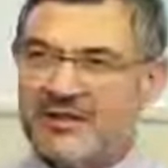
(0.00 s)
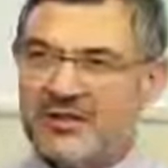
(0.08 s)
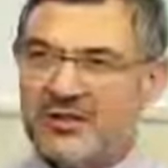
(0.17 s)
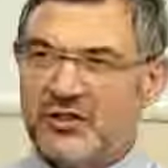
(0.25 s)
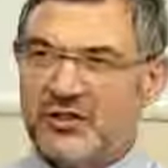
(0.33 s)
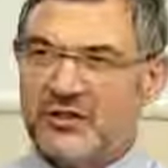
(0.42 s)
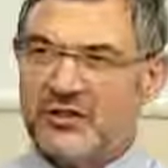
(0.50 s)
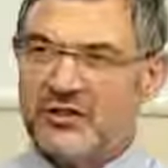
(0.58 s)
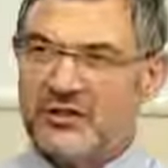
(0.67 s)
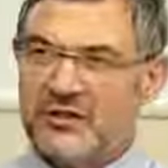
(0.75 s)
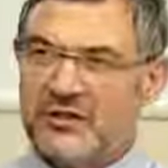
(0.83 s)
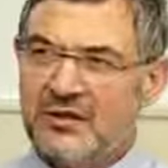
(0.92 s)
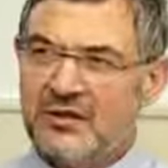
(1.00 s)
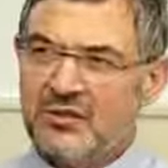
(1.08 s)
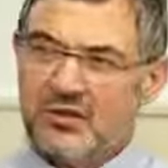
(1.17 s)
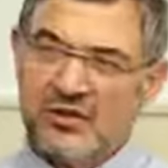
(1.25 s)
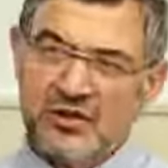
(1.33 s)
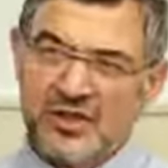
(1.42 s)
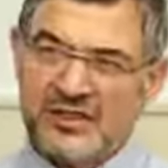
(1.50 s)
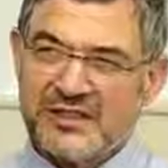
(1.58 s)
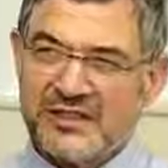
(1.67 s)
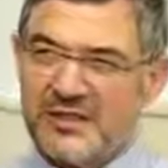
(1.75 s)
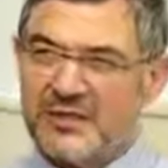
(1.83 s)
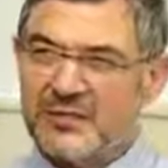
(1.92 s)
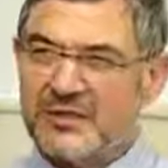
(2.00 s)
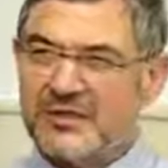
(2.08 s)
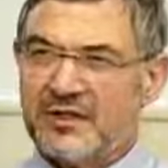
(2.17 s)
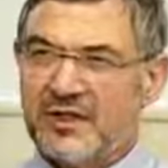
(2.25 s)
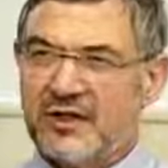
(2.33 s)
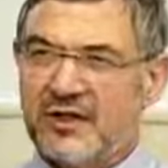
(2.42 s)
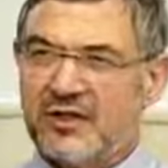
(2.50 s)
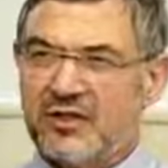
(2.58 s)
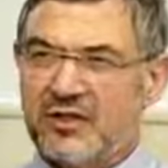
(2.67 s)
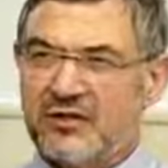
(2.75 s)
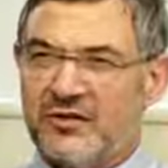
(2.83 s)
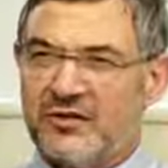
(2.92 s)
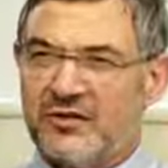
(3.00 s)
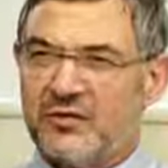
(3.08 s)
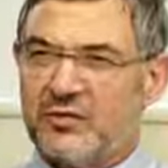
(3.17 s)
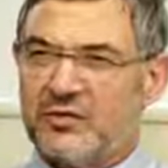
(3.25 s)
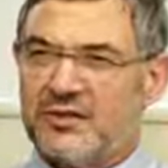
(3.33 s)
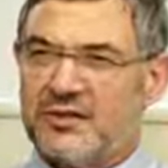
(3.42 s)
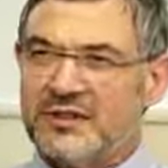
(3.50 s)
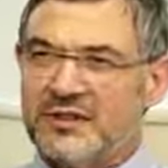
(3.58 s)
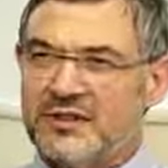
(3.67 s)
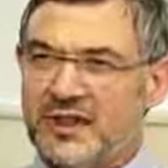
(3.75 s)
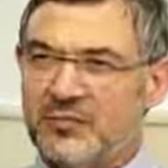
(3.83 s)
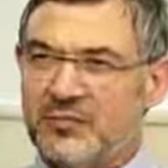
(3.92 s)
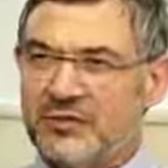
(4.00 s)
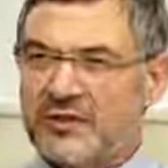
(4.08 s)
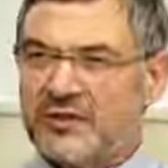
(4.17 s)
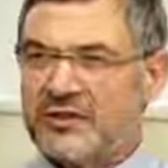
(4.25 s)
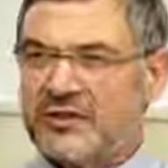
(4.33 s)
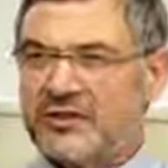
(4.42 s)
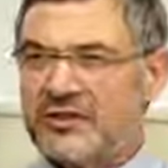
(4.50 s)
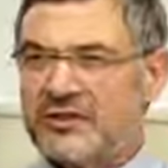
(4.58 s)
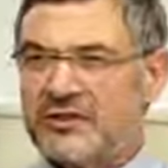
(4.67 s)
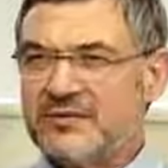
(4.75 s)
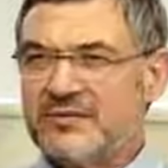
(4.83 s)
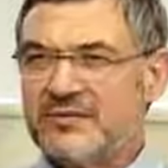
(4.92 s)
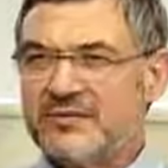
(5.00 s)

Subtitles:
incisions, which is just a little bit larger than the routine side-port incisions.